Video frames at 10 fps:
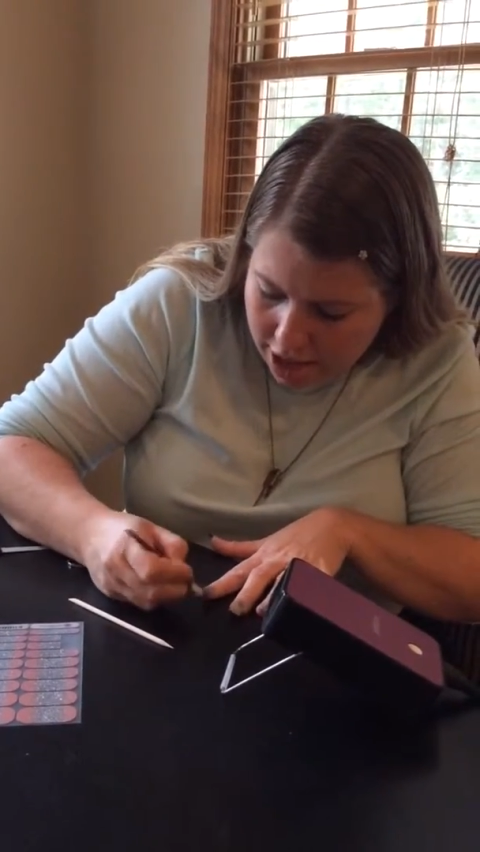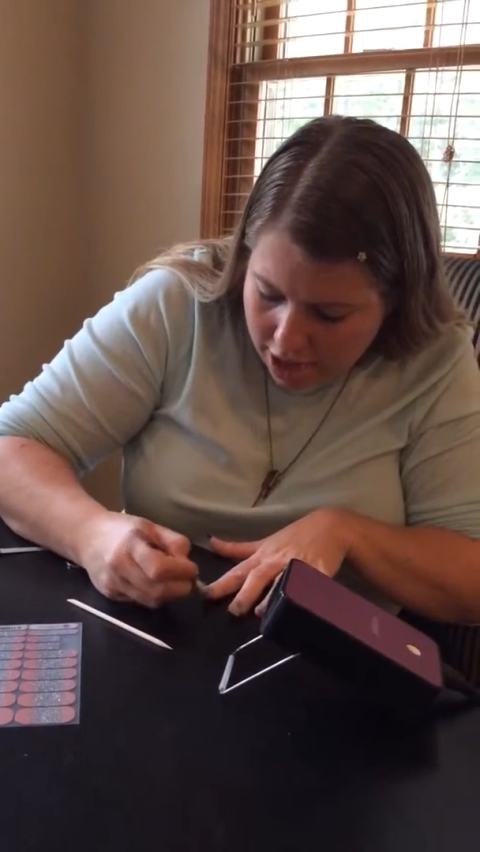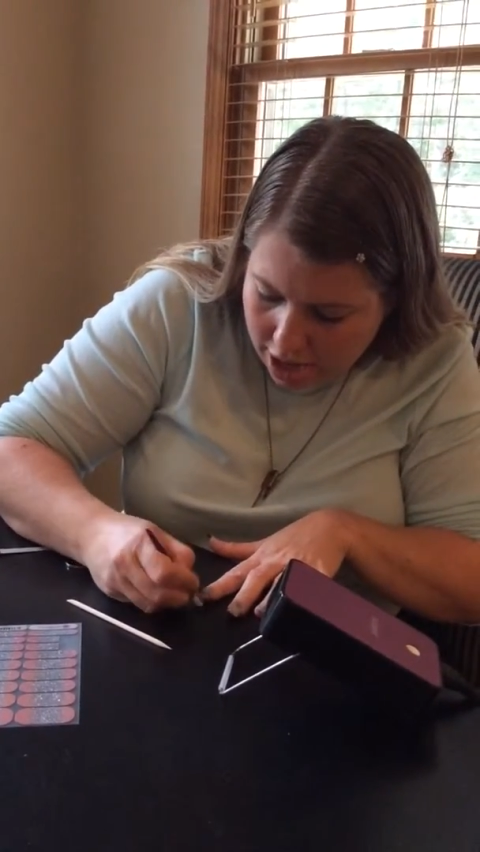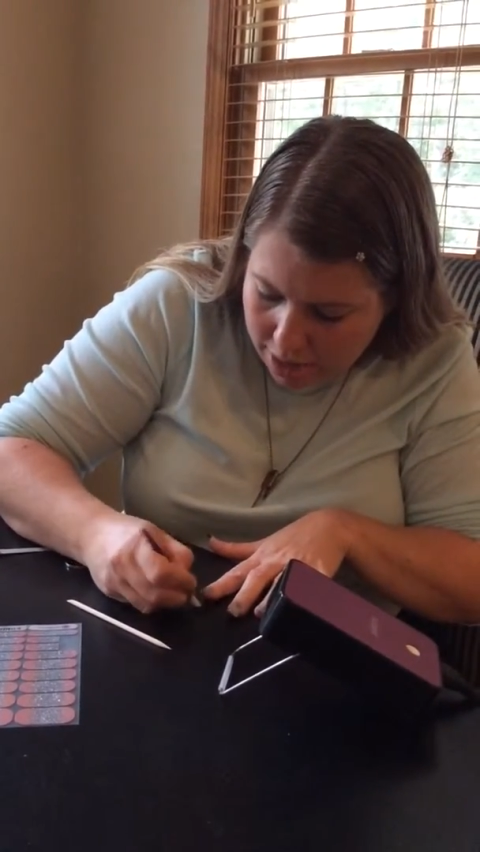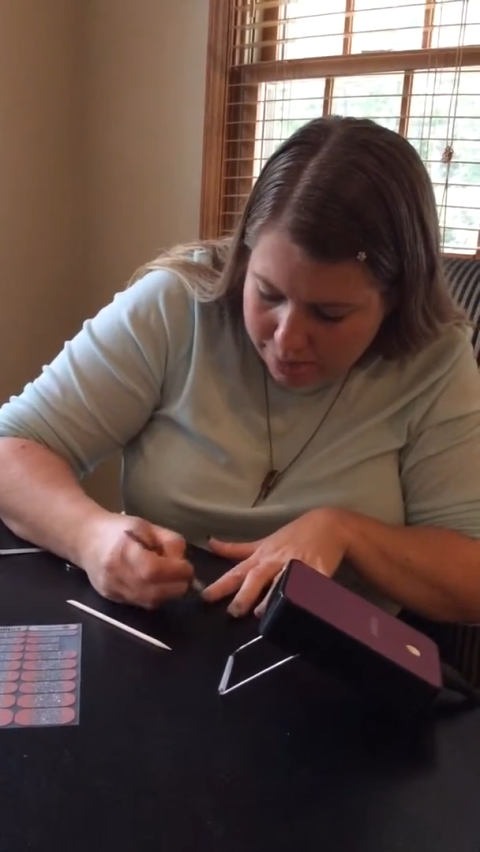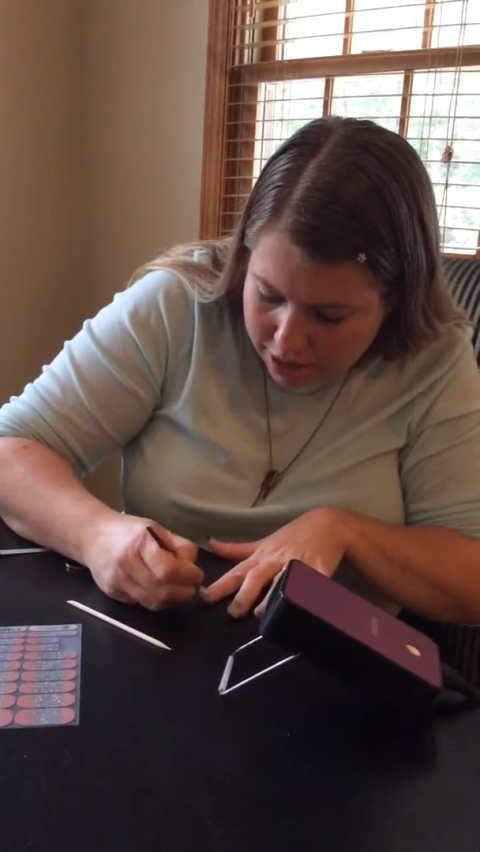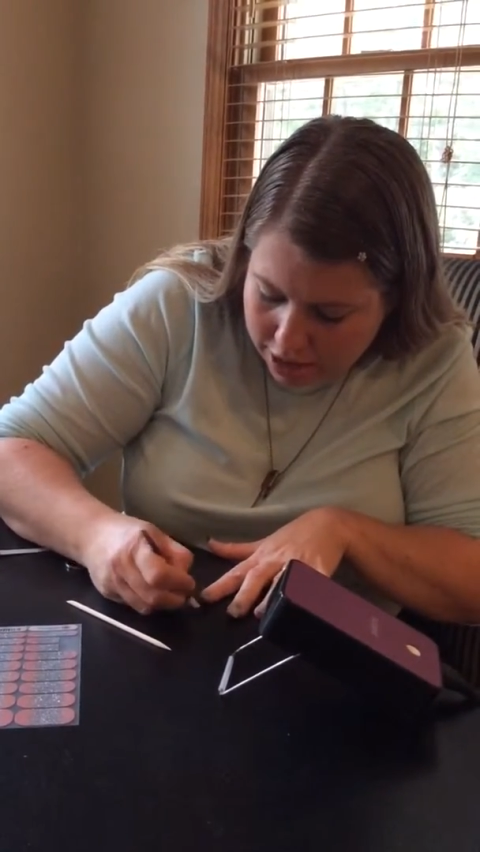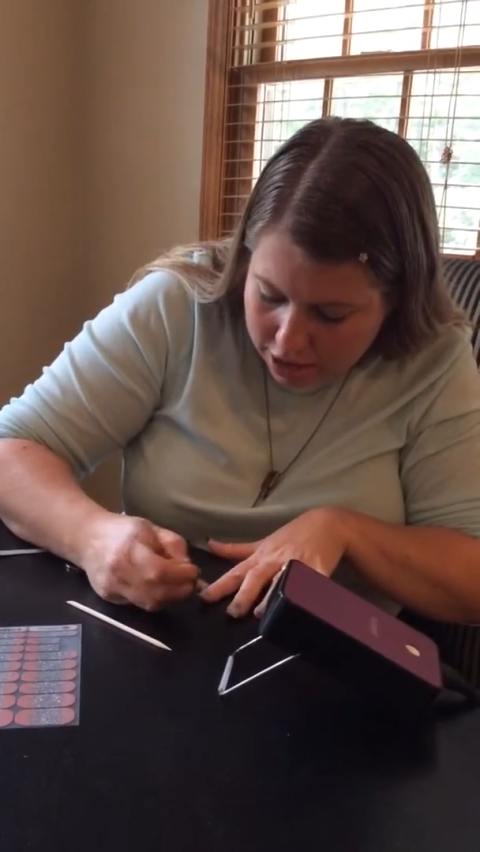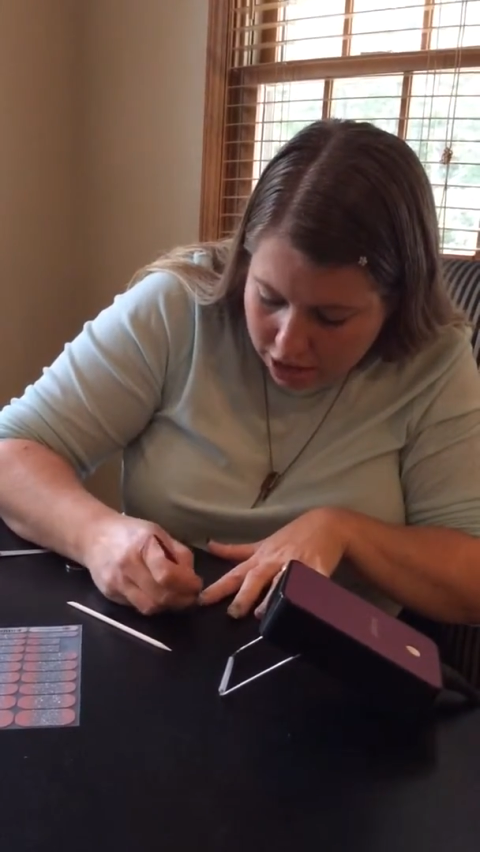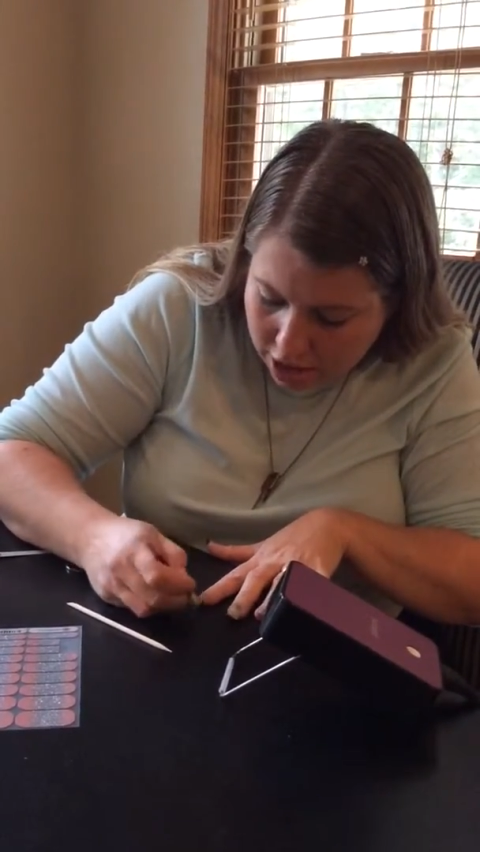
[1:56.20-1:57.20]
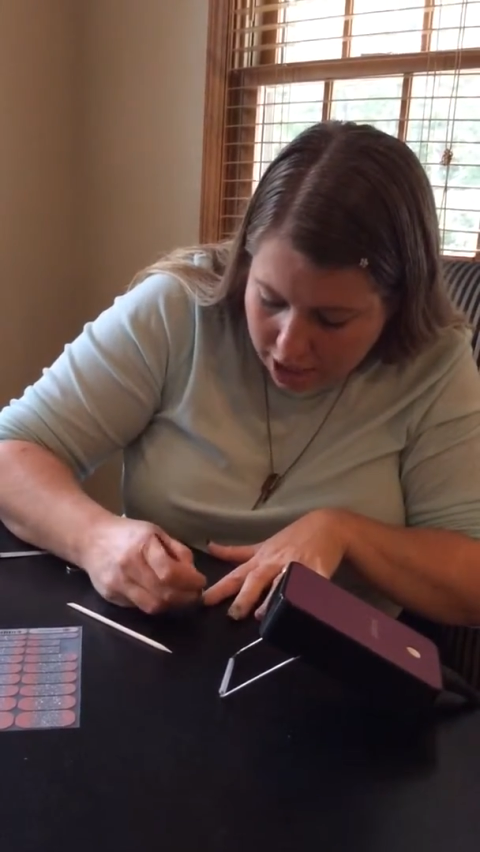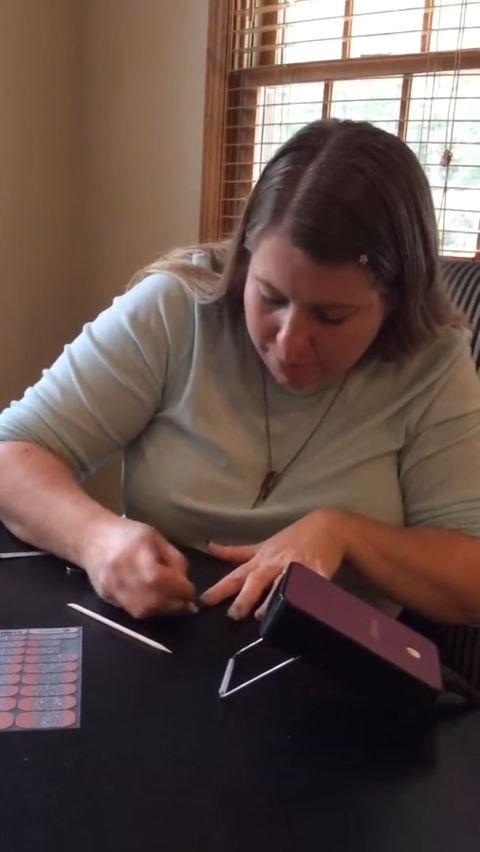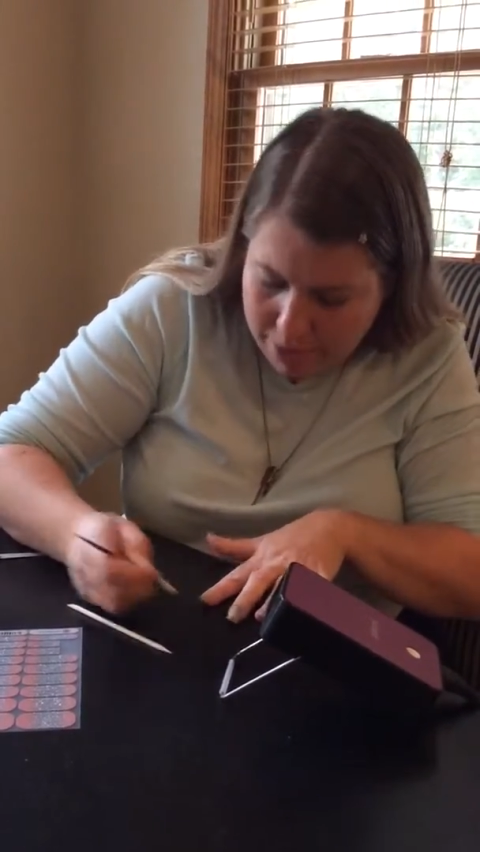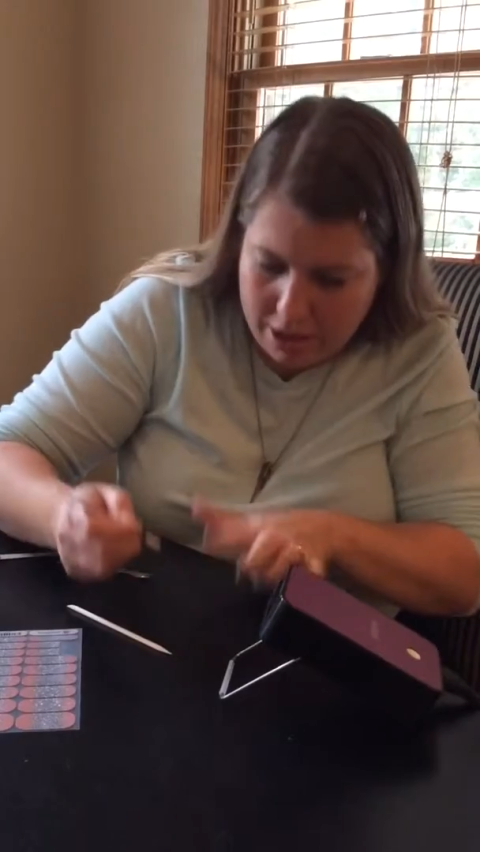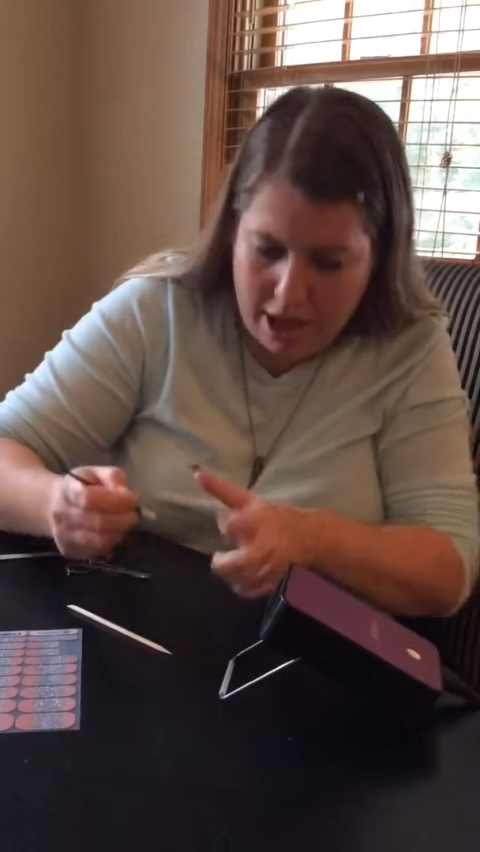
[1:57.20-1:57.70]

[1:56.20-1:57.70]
And up to the top,